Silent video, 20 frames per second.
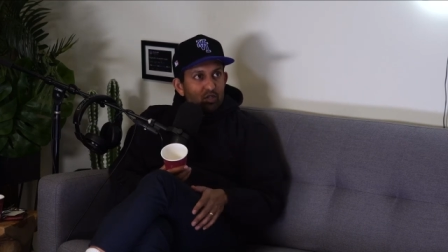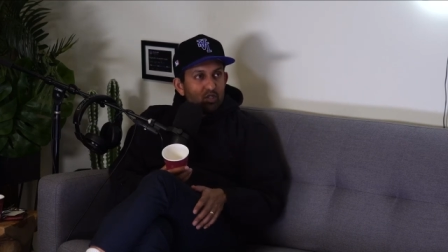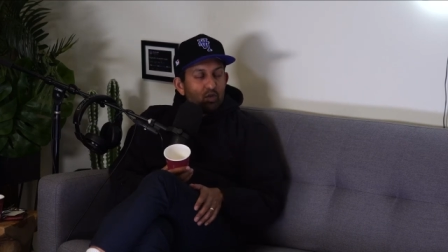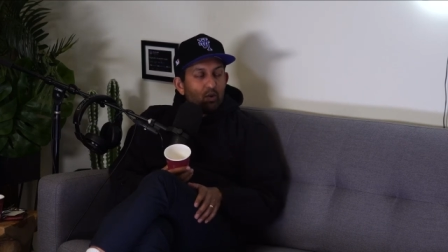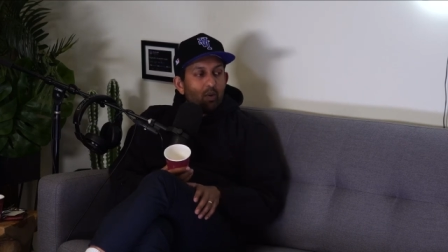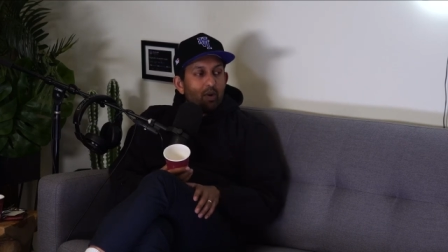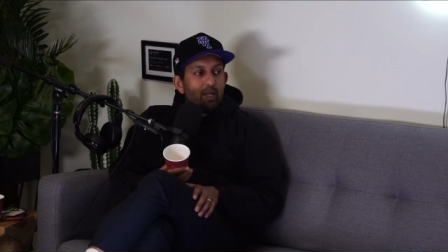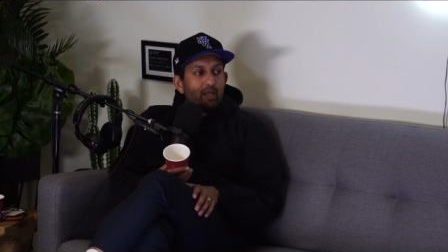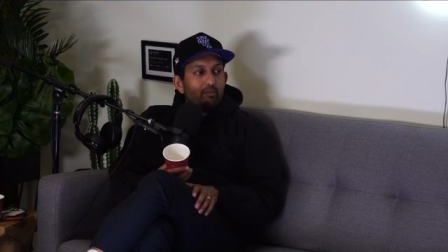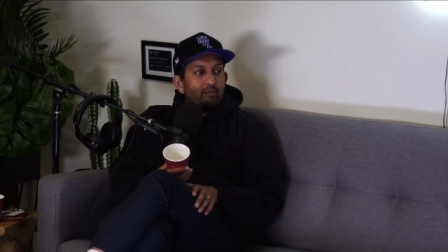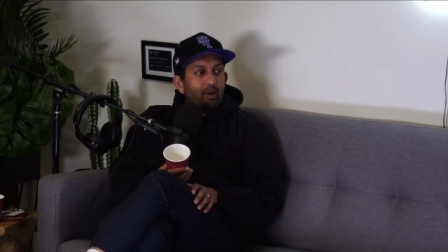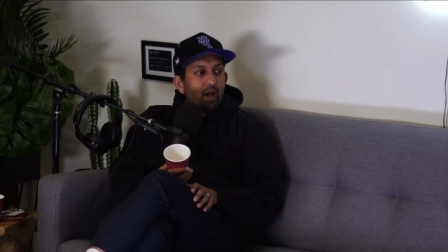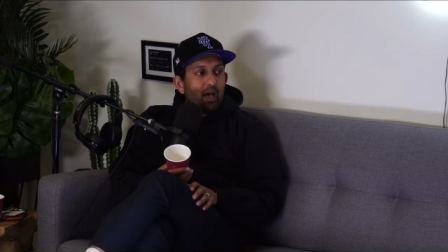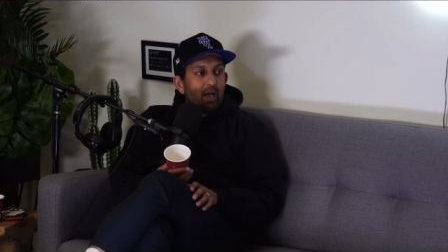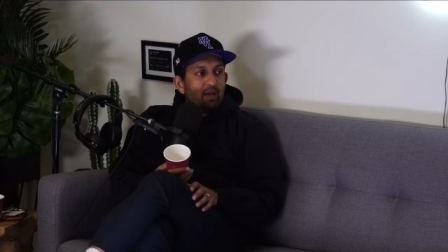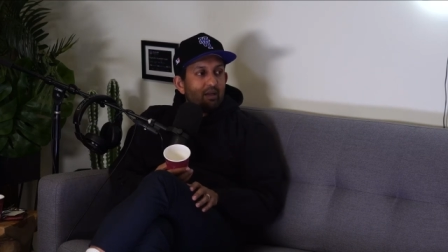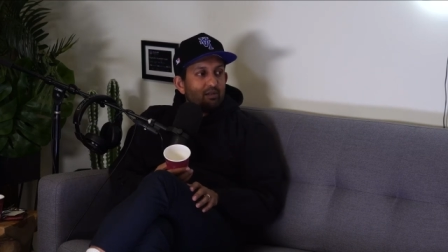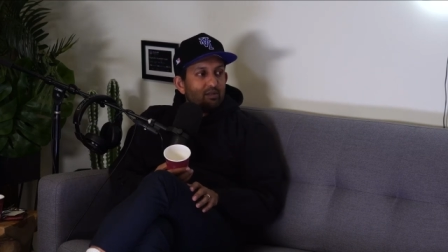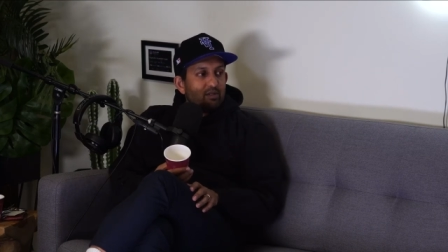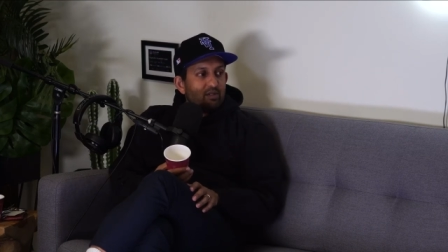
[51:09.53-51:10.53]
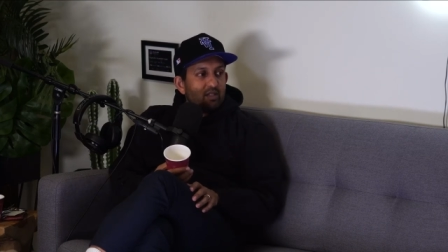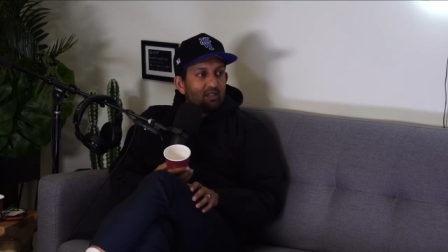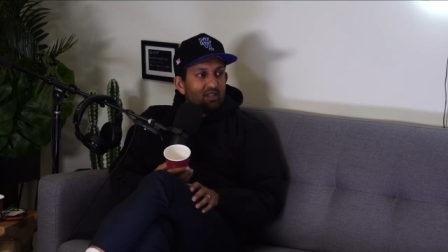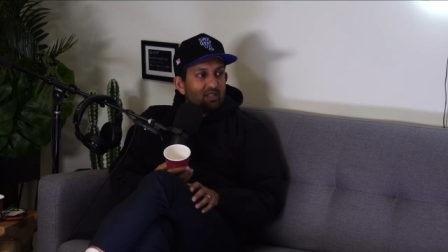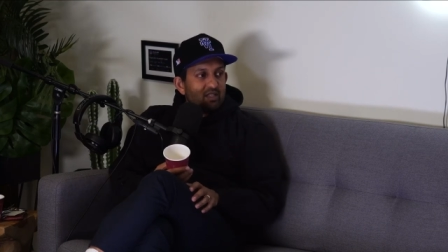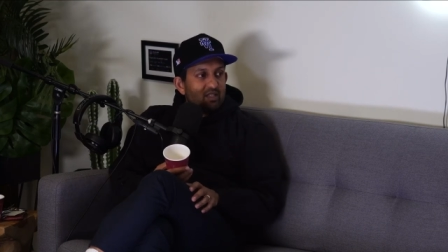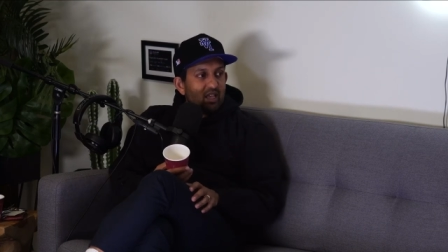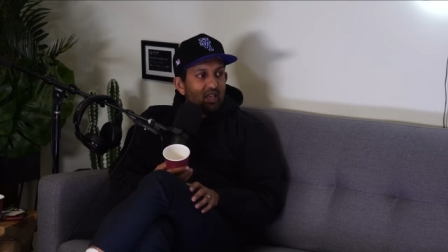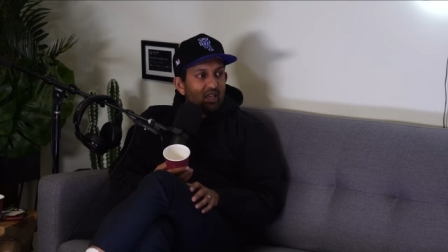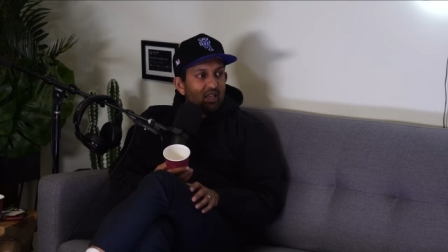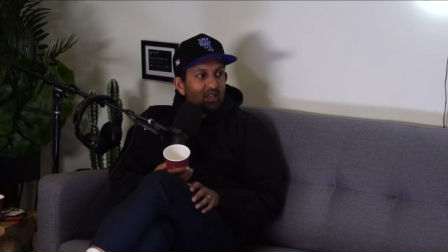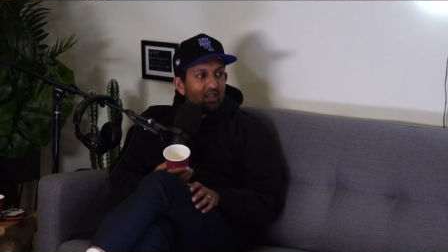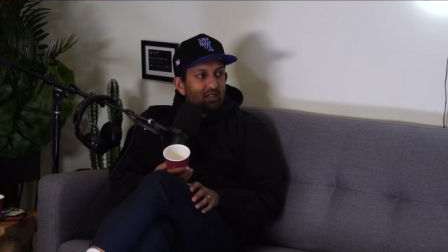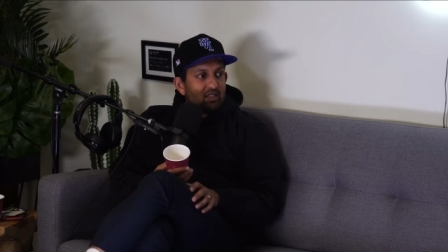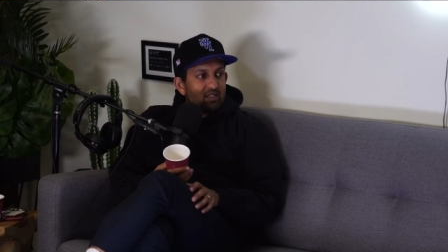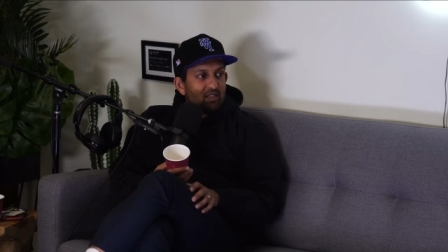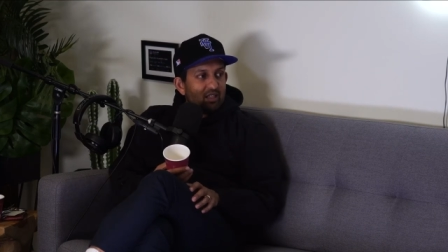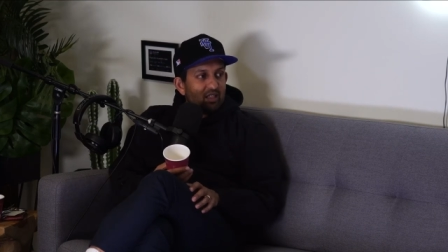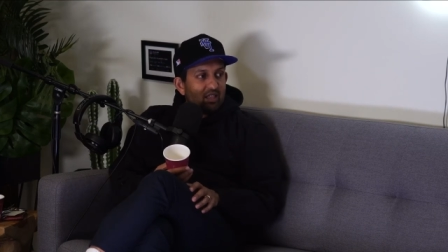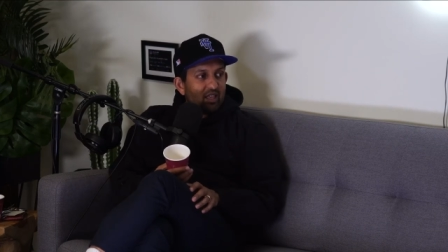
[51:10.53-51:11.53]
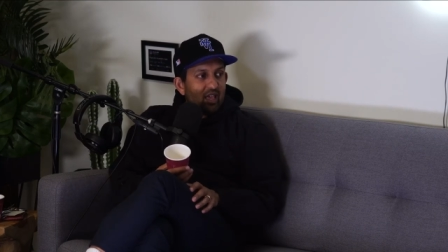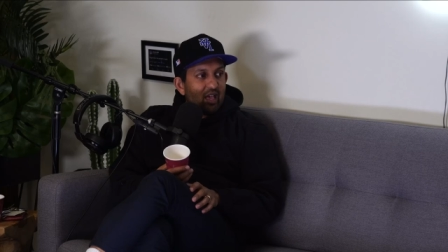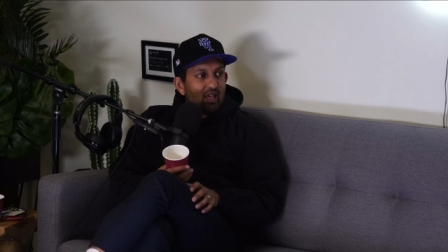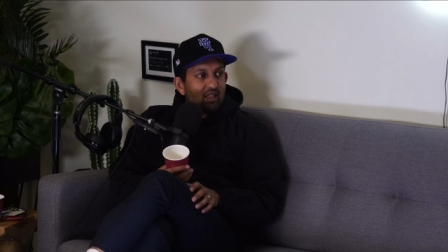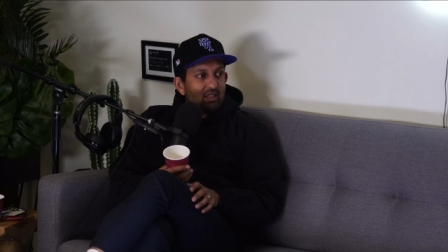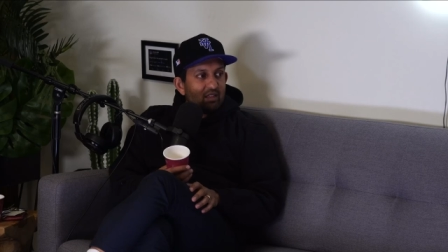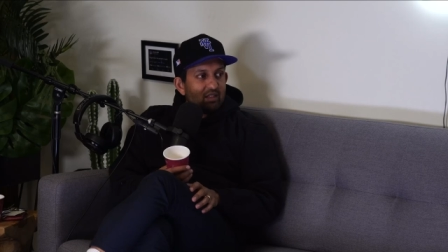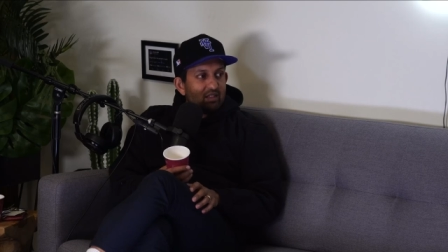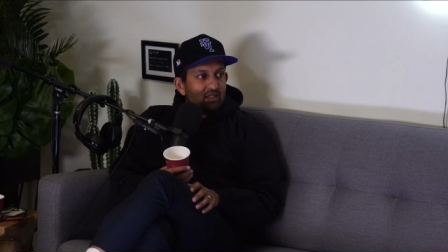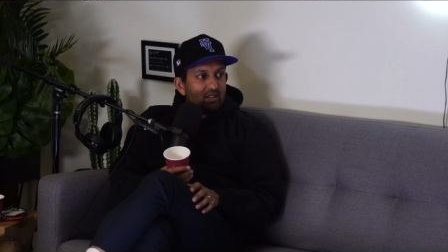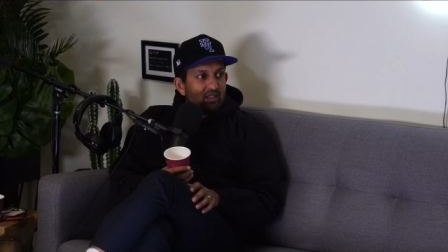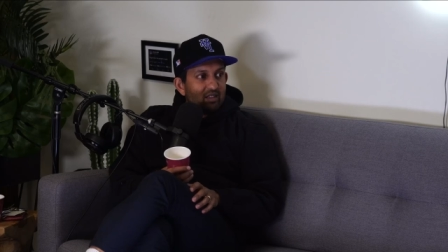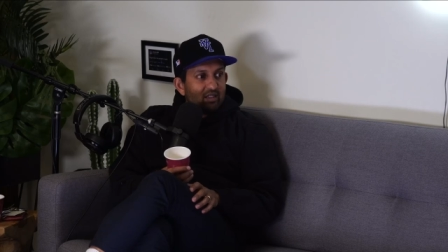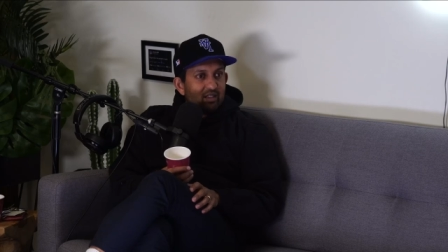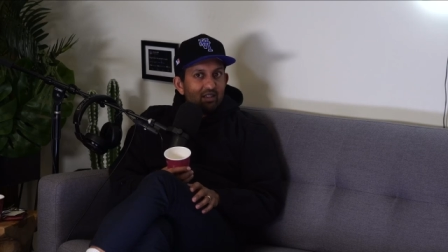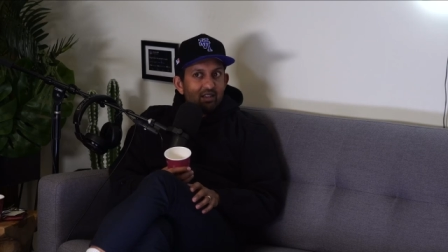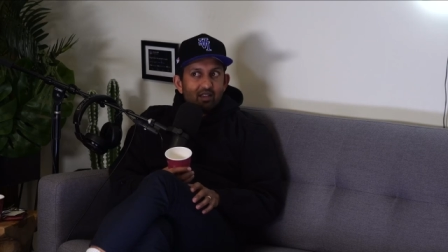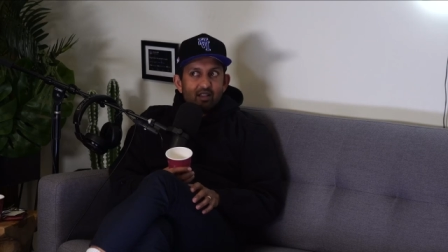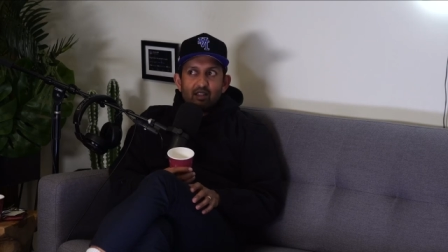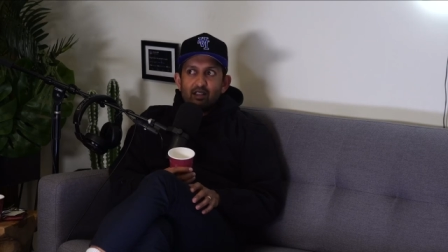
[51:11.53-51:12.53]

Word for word: 20 miles to the tank to the gallon. Yeah.